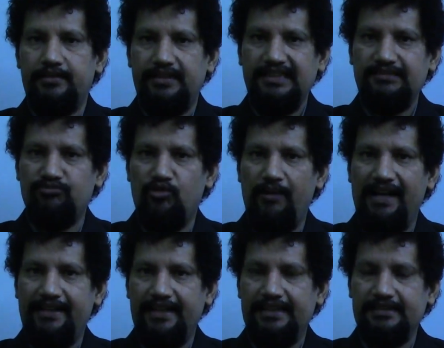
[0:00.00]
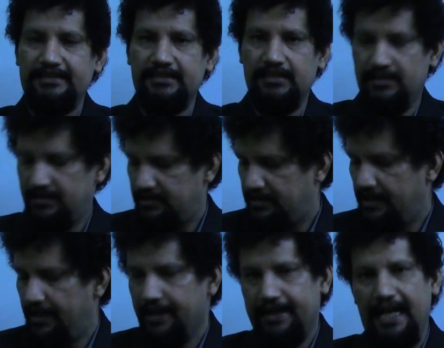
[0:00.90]
This movement is
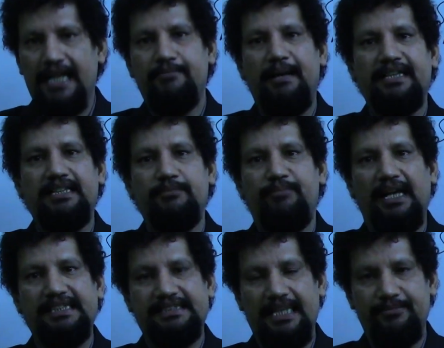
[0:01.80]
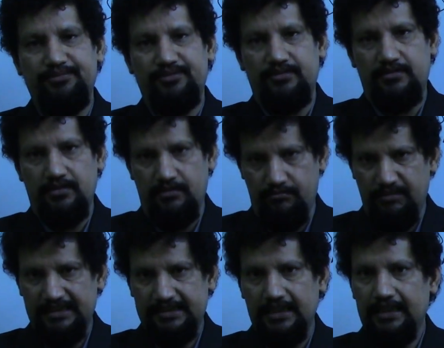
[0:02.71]
carried by the biceps
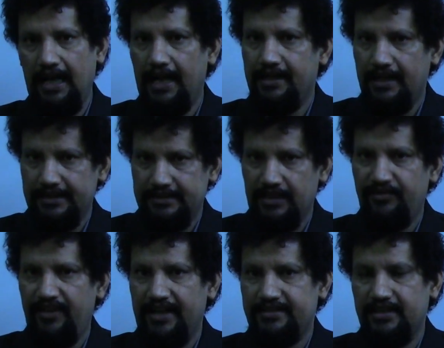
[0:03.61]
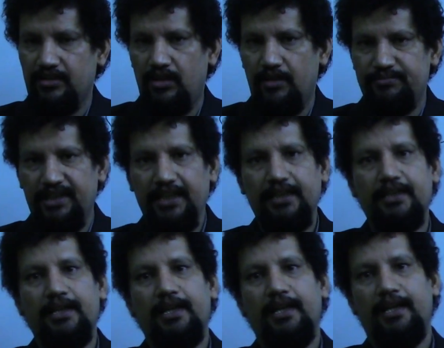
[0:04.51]
muscle and other flexure of the
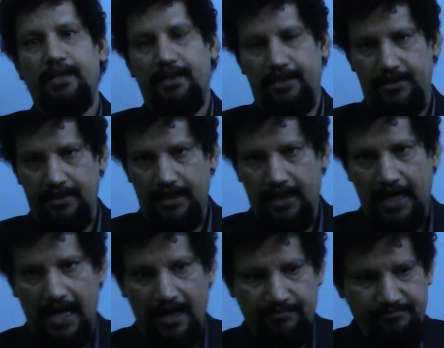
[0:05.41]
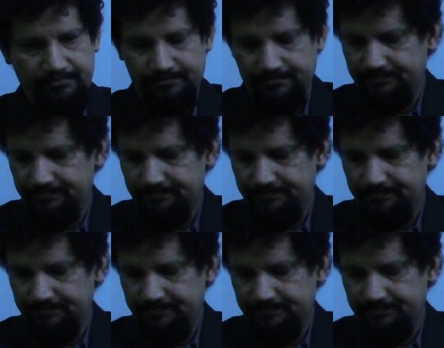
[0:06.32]
arm.